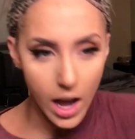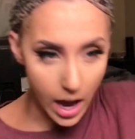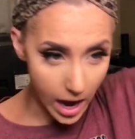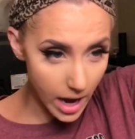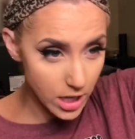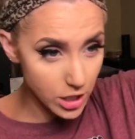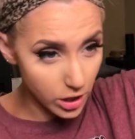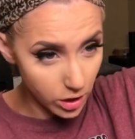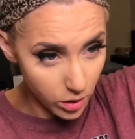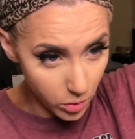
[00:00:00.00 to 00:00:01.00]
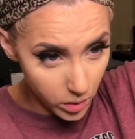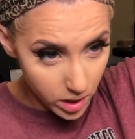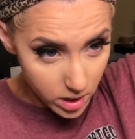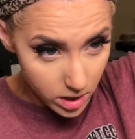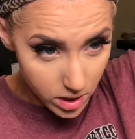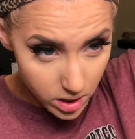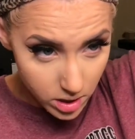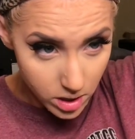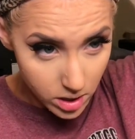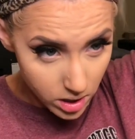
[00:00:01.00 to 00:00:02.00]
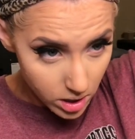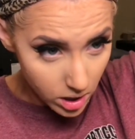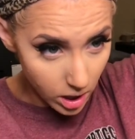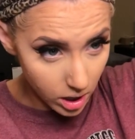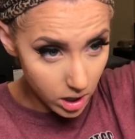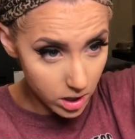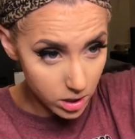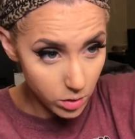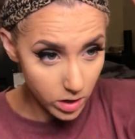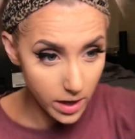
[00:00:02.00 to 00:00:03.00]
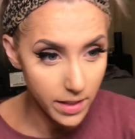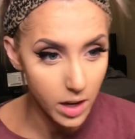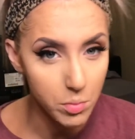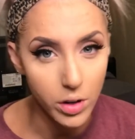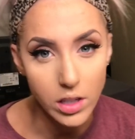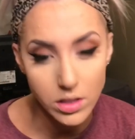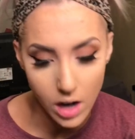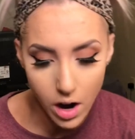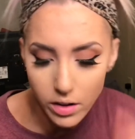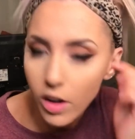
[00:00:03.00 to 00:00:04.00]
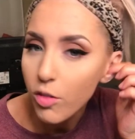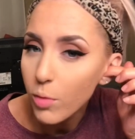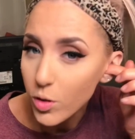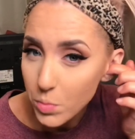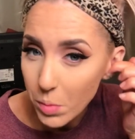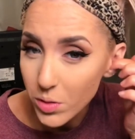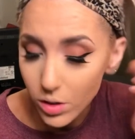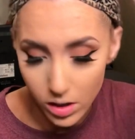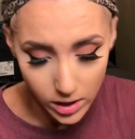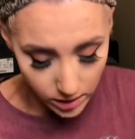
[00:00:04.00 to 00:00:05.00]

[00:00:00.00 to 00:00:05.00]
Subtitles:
I do a contour and then a bronzer. I don't know if most people do the